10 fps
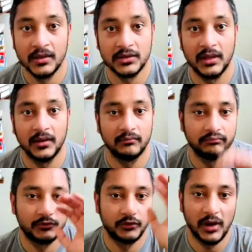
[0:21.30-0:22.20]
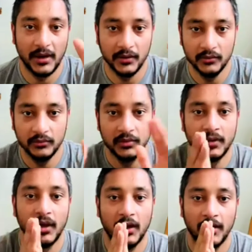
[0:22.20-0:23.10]
So I'll try to
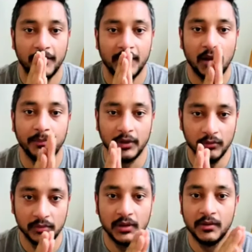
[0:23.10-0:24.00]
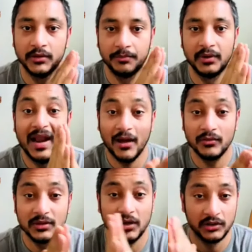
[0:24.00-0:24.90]
help you to
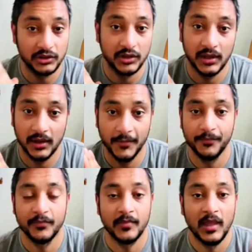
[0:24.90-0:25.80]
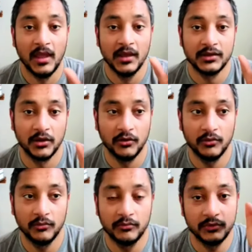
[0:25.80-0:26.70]
pronounce Kanchanjanga.
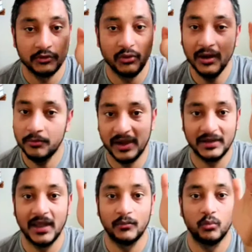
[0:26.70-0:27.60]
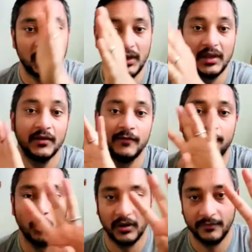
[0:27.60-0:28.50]
So try to break that word in
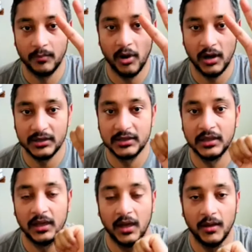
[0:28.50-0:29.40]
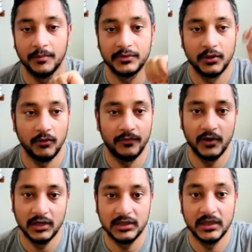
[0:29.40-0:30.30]
4 different parts. So
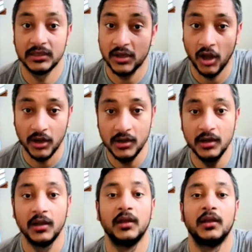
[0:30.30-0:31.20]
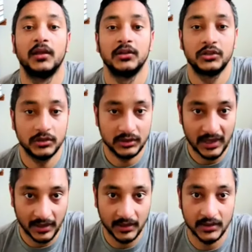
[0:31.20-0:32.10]
first is Kan,
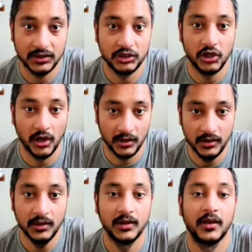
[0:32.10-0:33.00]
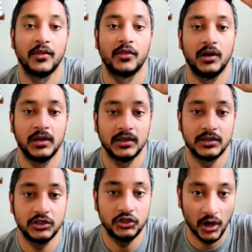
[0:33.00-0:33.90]
second is Chun, third
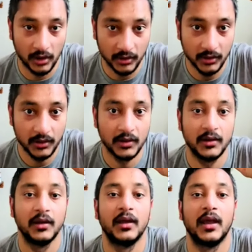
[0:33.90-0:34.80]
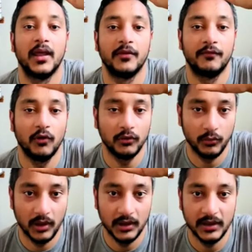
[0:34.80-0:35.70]
is Jung, and the fourth
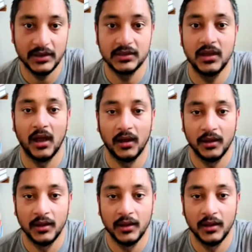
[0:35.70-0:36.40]
one is Ga.